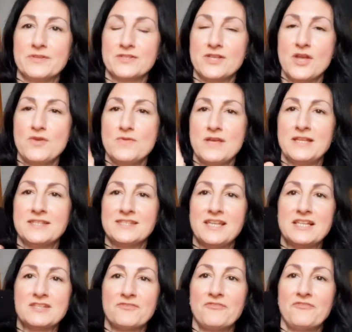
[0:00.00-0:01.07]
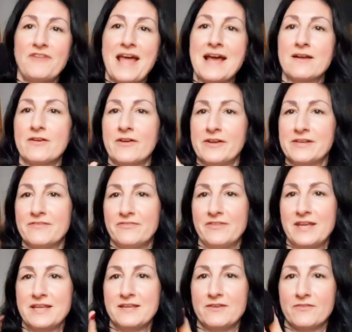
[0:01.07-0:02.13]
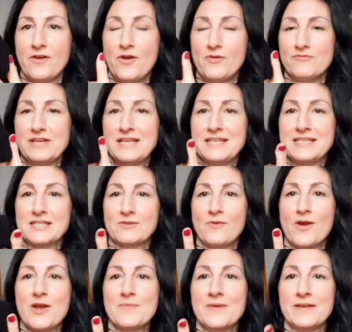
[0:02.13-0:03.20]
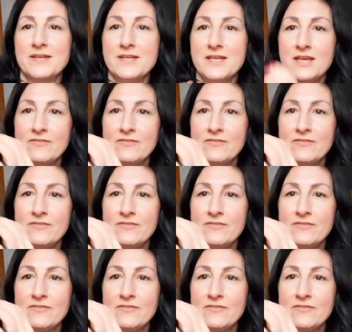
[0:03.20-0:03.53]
So it sits flat kind of thing. I can't really describe it.